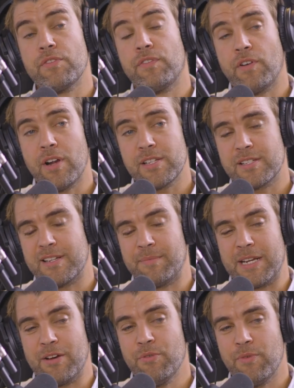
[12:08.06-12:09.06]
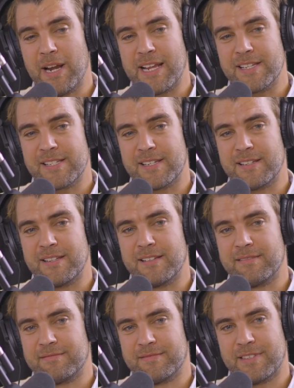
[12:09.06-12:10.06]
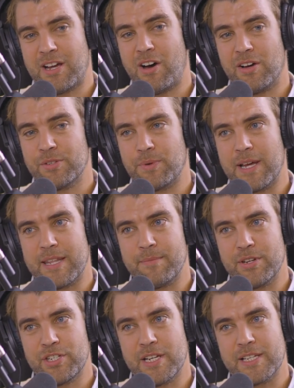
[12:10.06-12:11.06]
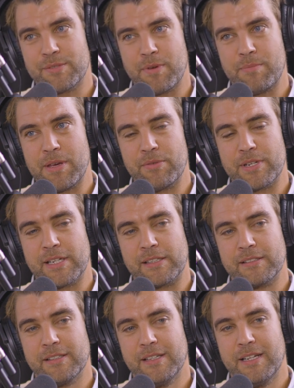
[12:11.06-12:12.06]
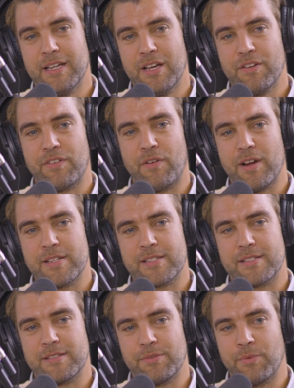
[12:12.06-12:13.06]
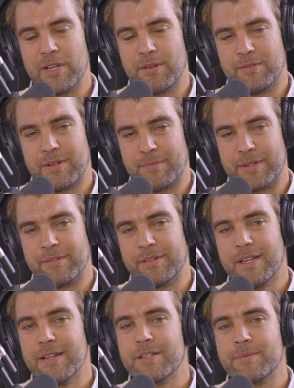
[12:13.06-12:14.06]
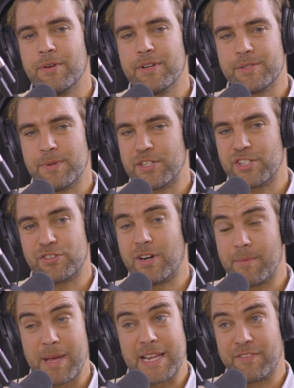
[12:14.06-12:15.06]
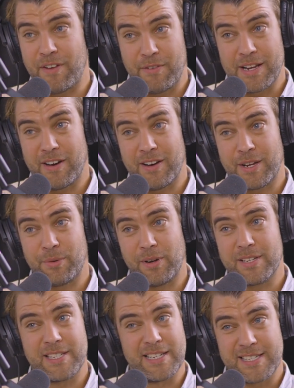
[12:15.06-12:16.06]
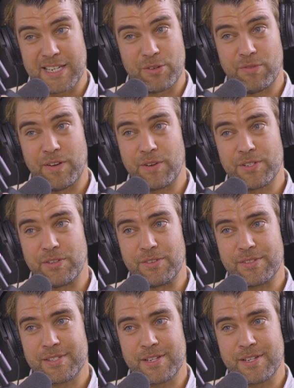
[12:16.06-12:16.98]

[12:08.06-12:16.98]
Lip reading: So for us, I mean, it all relates to the hardware, the machines we're building. For us, to be honest, we're just trying to make very high quality single photons.